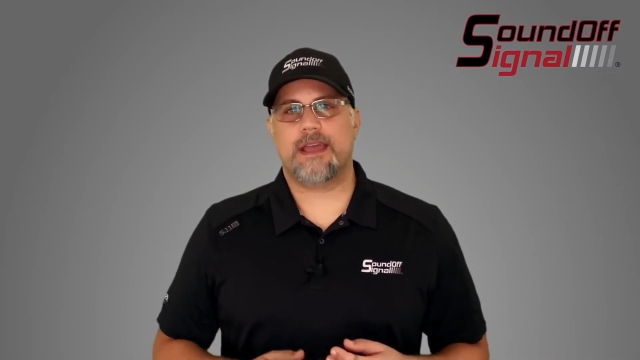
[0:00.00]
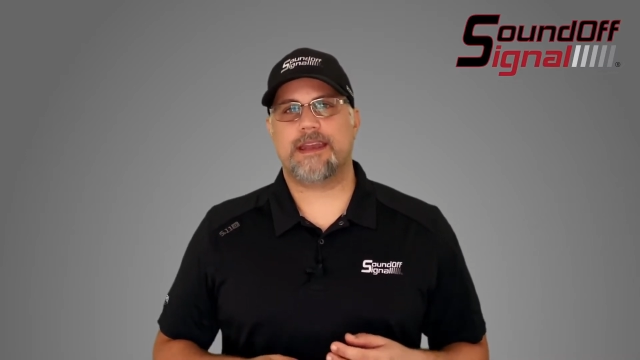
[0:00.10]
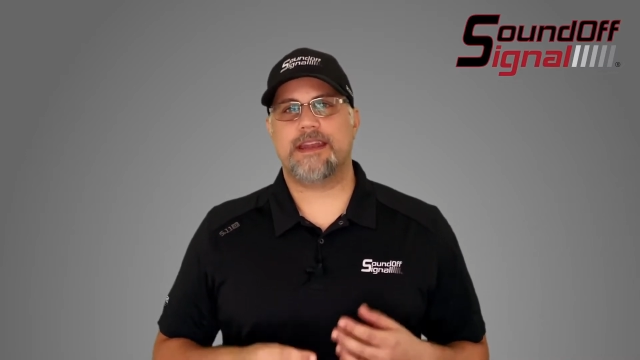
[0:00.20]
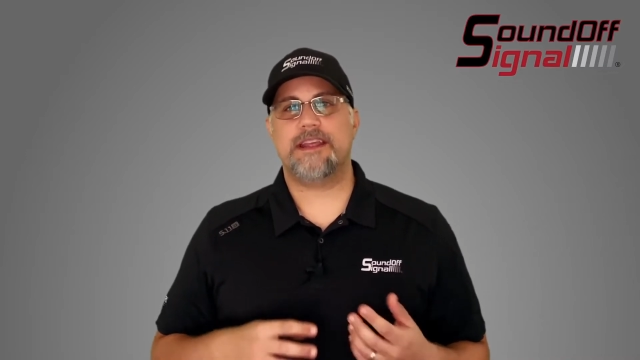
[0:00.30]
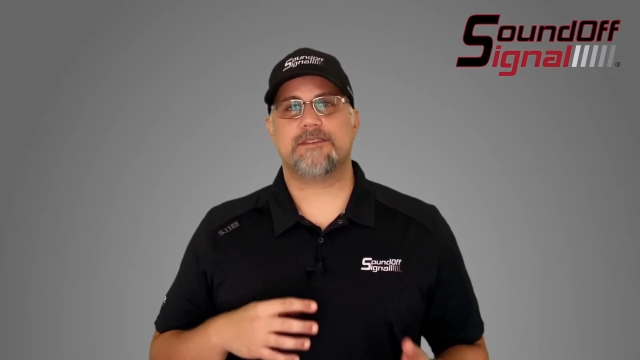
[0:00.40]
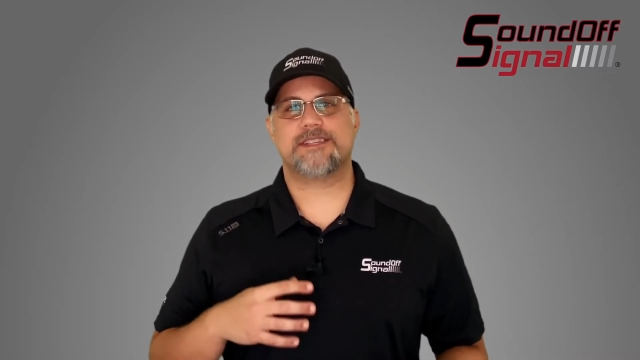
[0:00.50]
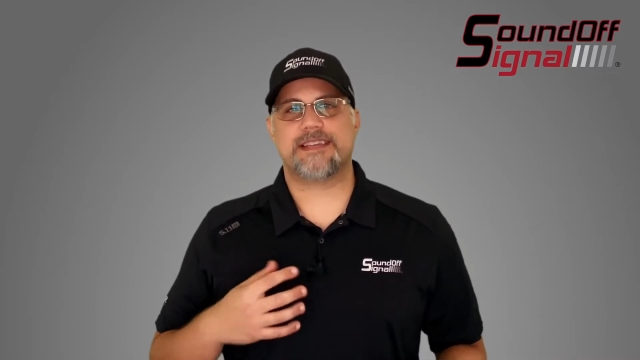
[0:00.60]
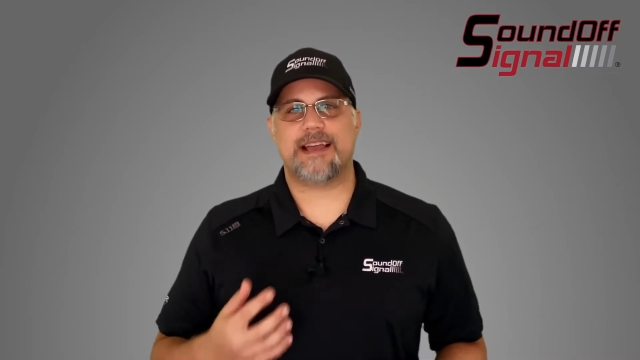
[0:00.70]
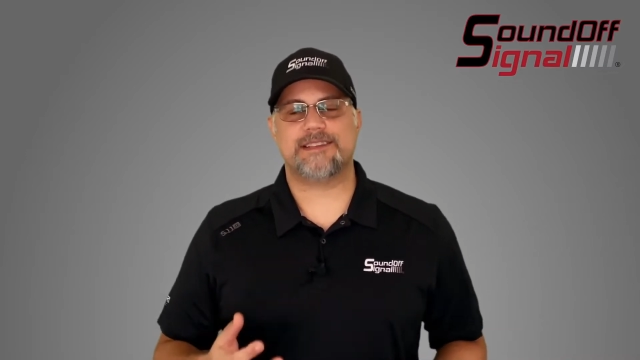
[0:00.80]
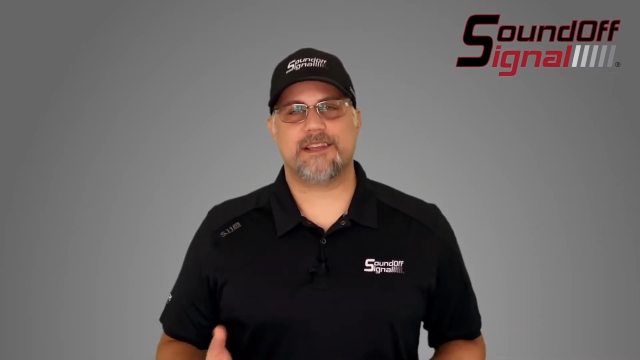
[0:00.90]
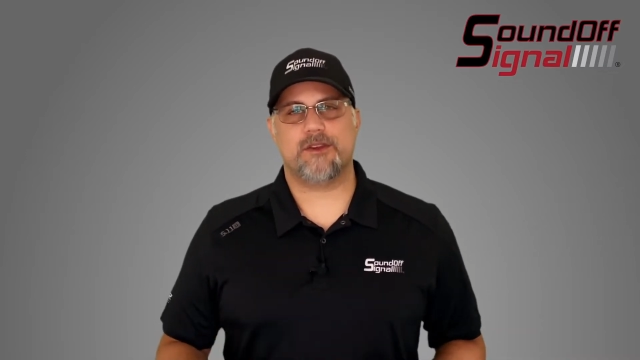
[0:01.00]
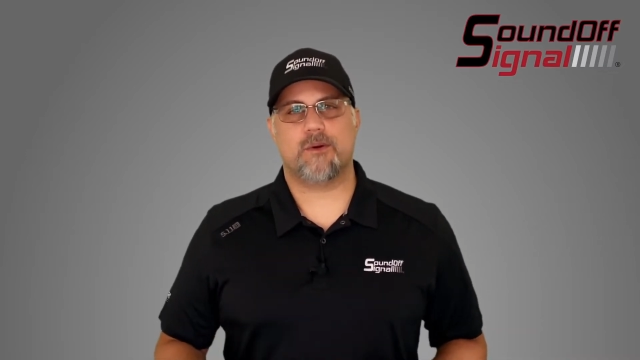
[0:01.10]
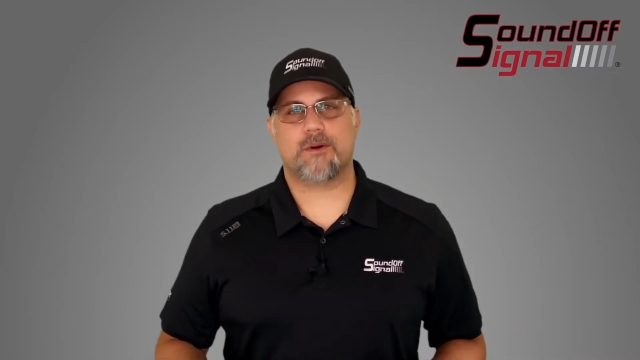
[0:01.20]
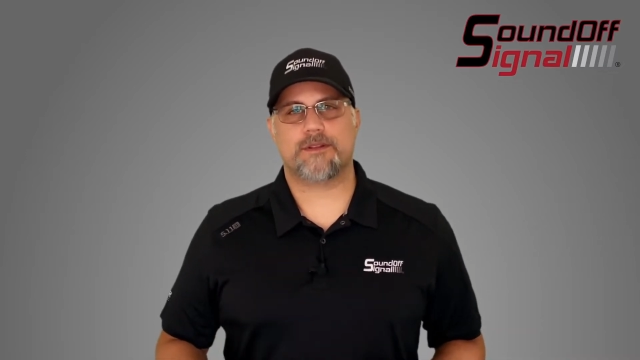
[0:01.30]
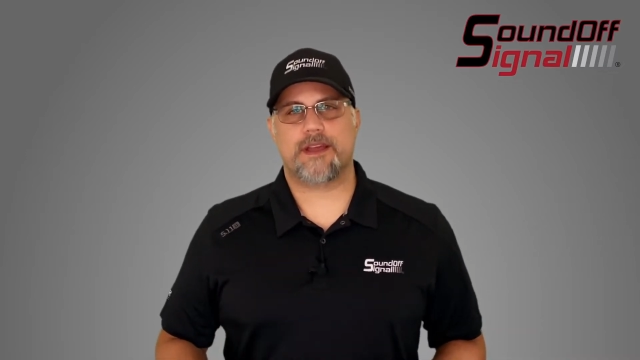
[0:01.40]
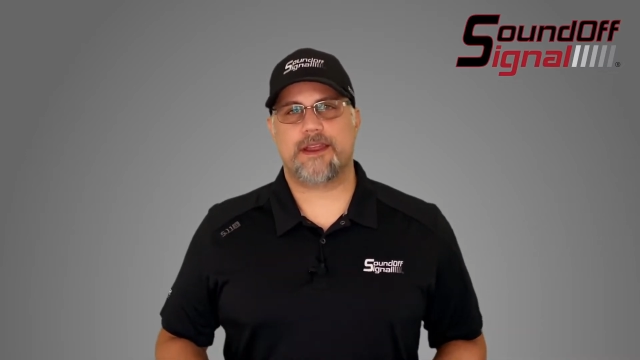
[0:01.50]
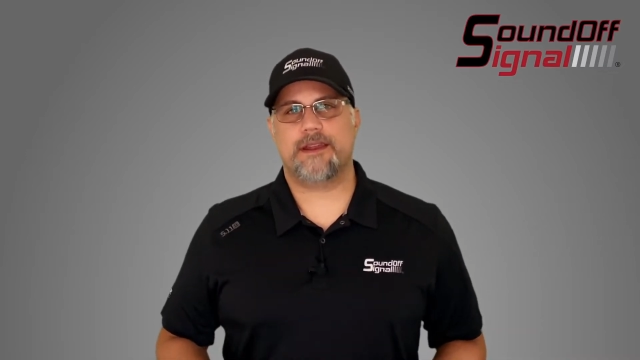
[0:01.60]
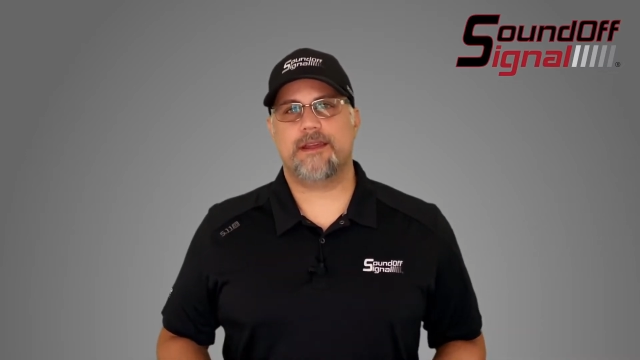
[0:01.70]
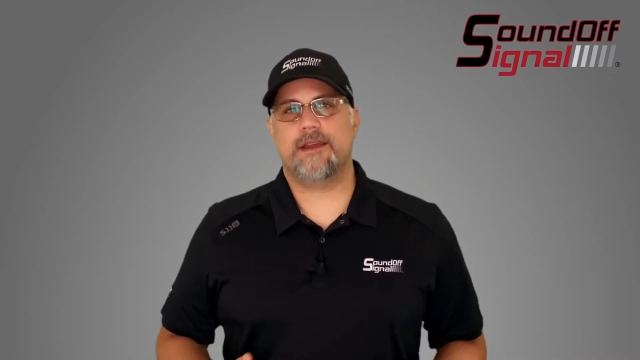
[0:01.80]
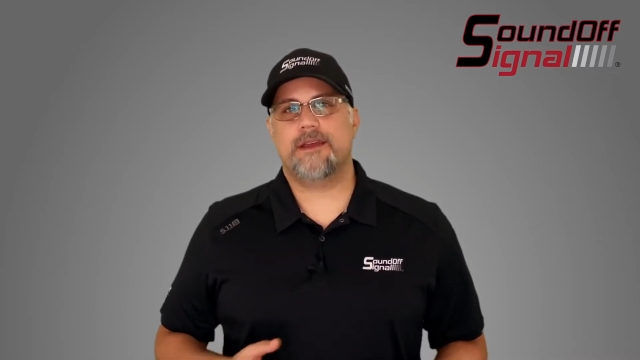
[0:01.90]
And in either size that you order that
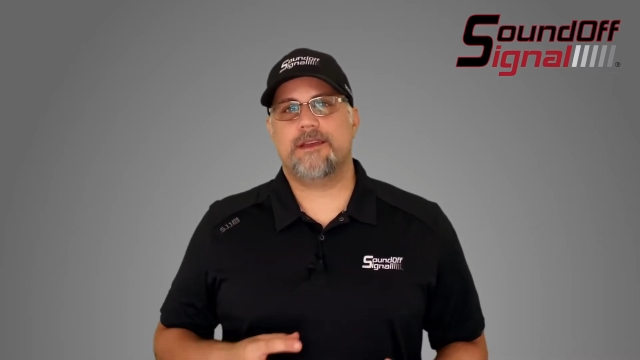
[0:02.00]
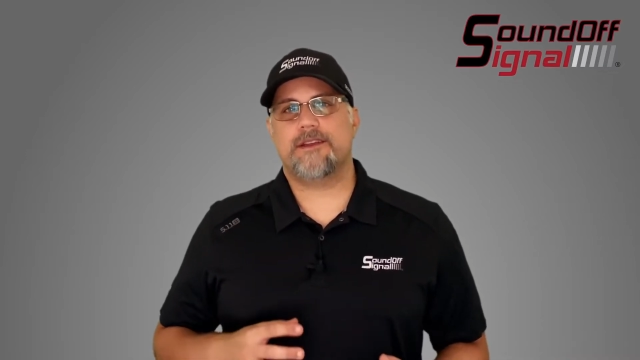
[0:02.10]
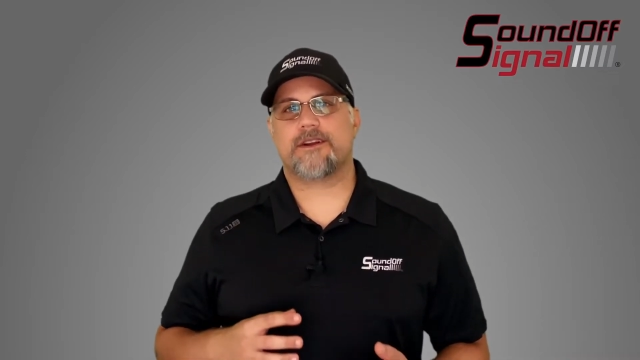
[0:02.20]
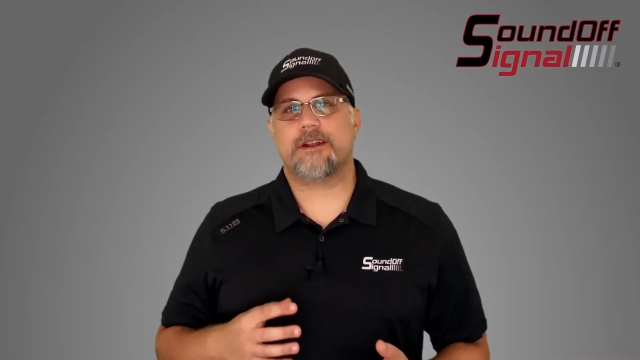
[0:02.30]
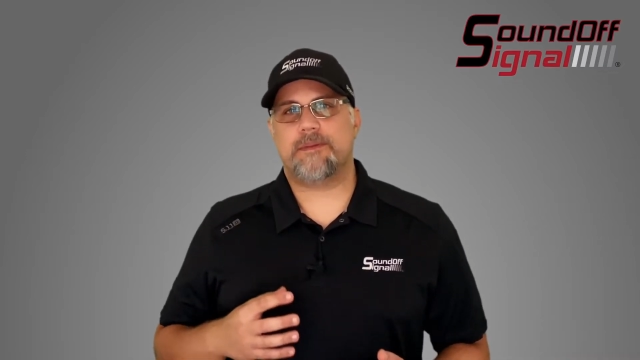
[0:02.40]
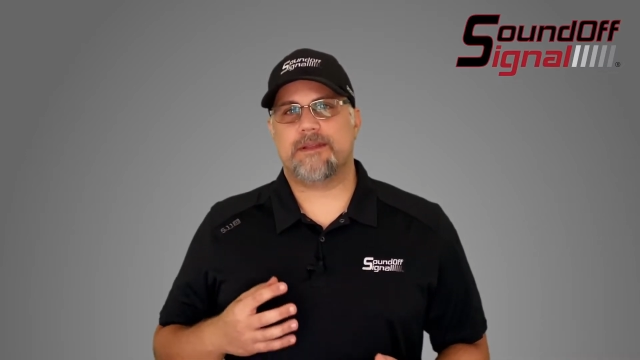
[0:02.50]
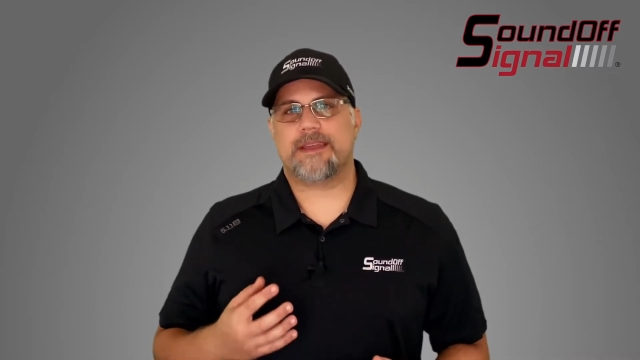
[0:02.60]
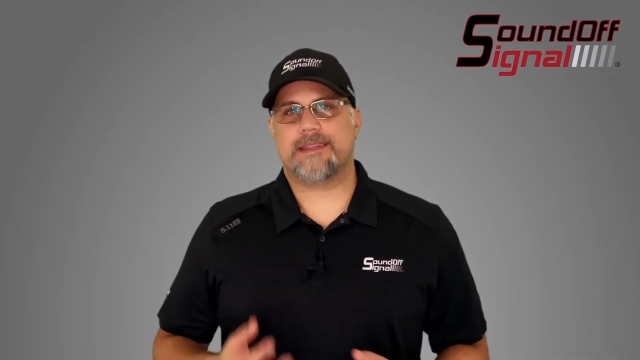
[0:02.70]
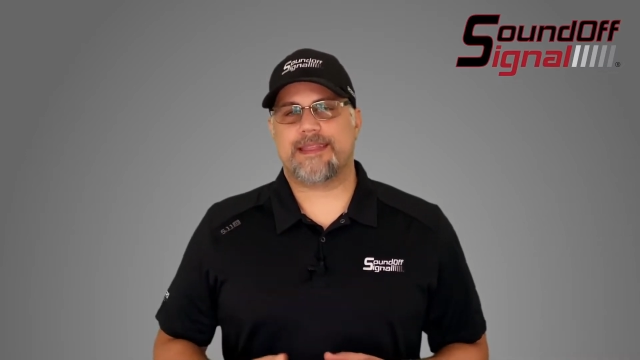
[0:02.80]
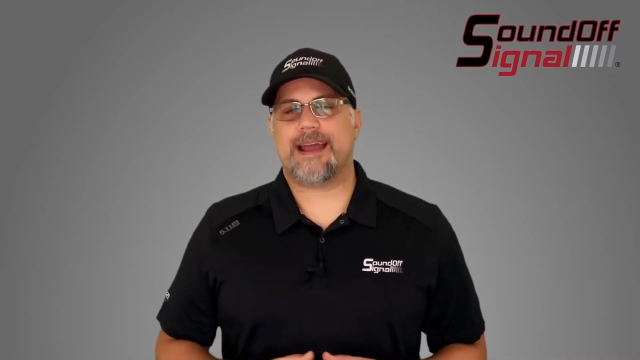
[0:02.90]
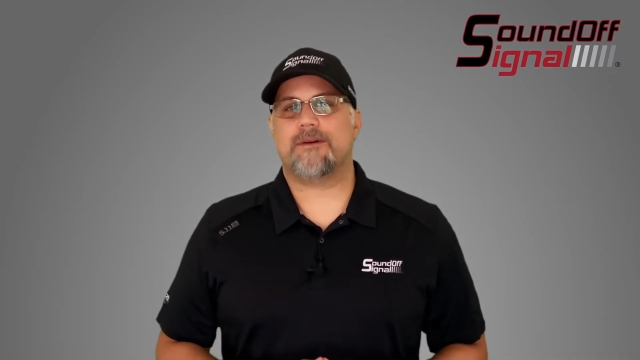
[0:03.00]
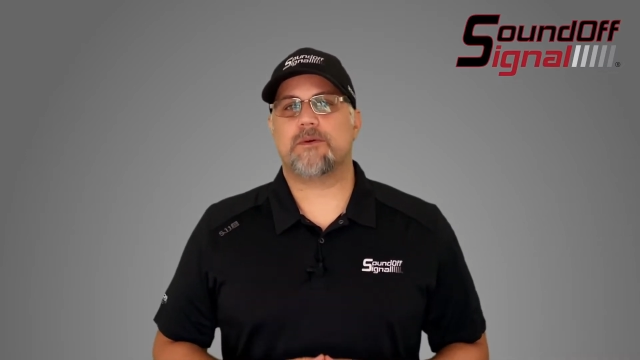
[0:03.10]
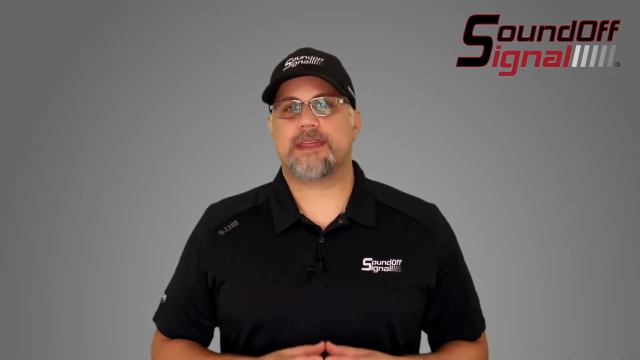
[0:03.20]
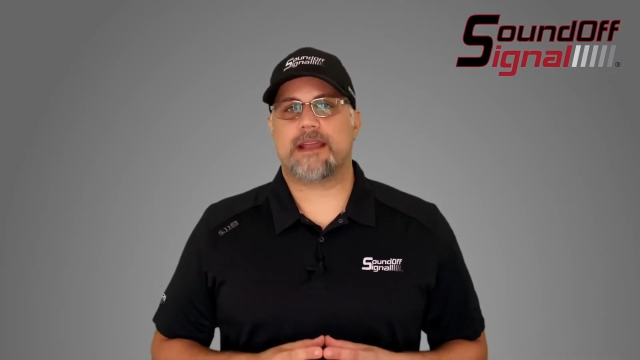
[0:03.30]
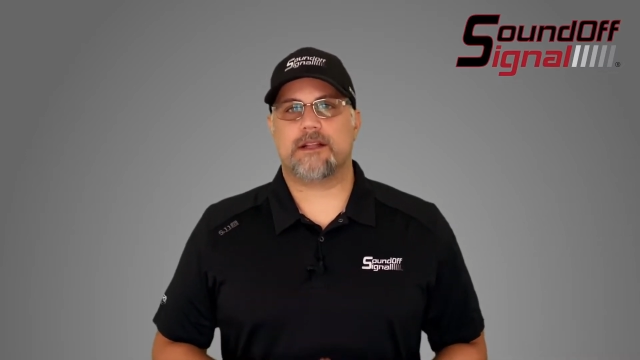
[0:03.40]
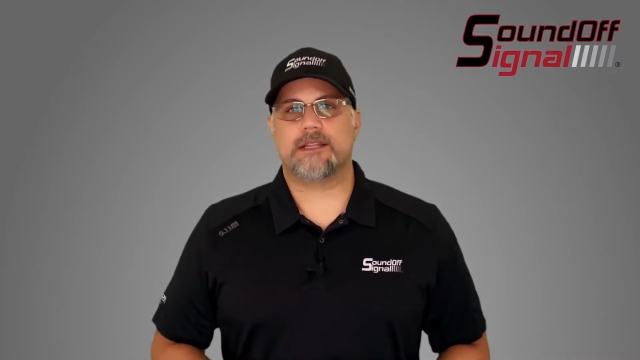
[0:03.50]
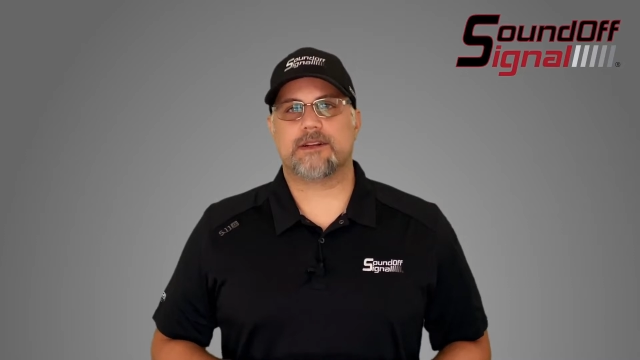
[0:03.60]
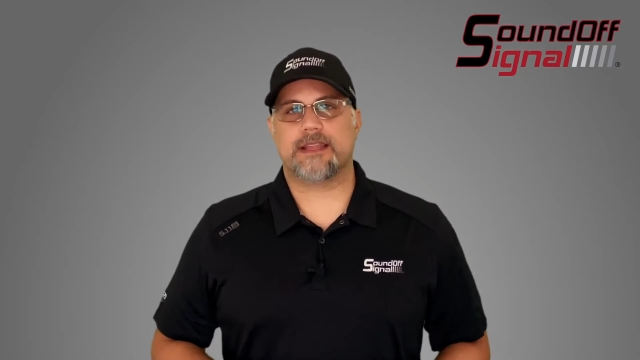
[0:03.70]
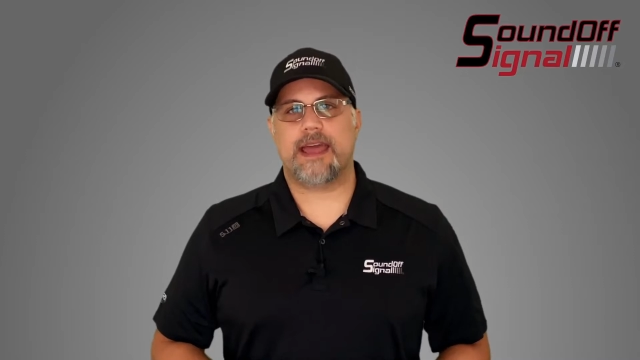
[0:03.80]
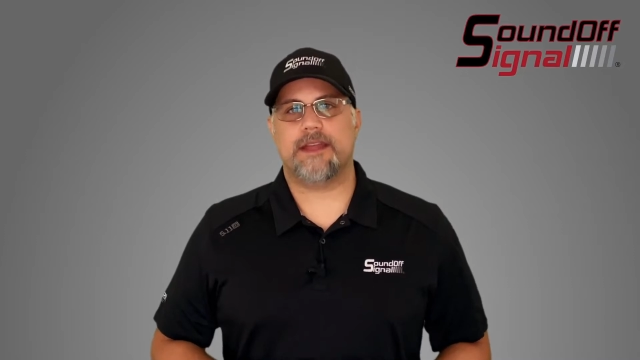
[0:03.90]
in, you're going to be able to get that with a
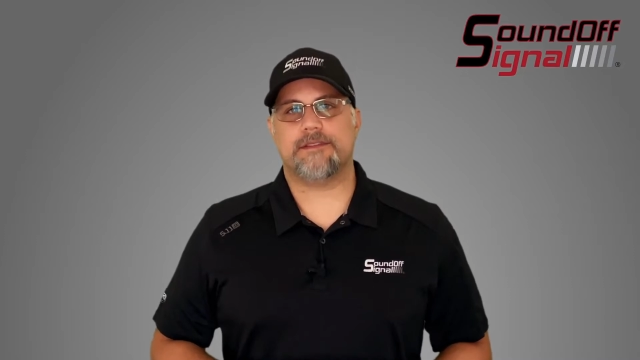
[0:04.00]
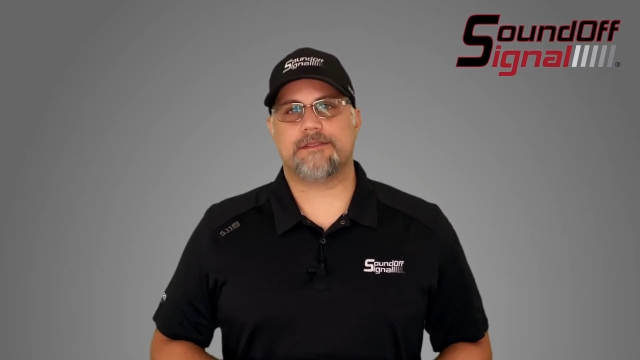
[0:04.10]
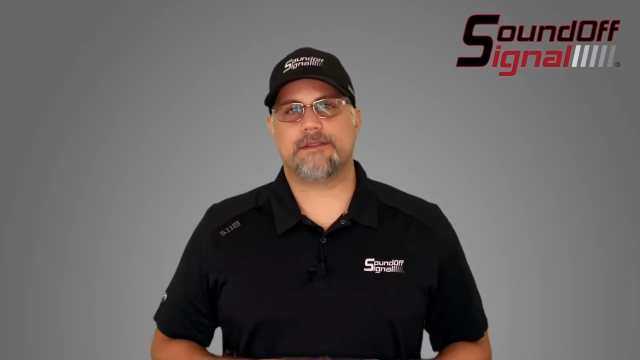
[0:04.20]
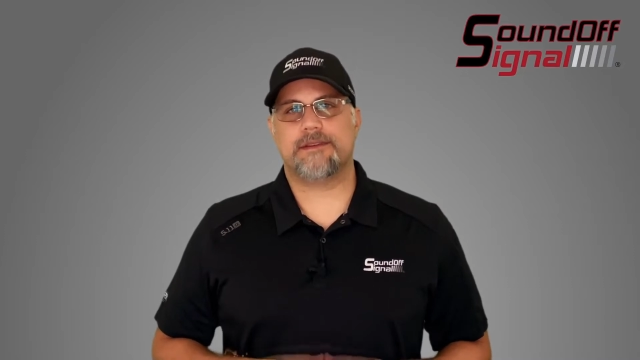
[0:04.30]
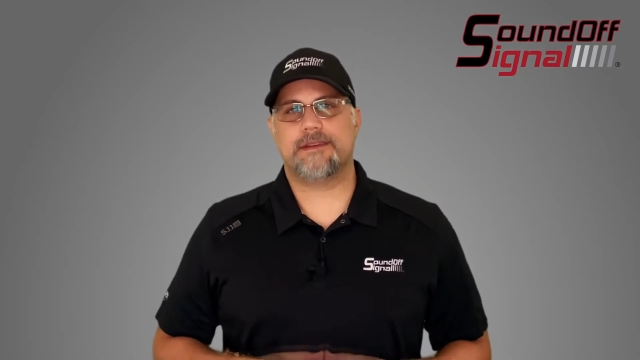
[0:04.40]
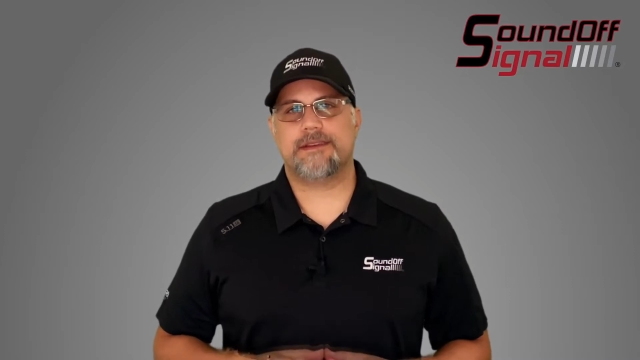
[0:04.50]
clear lens.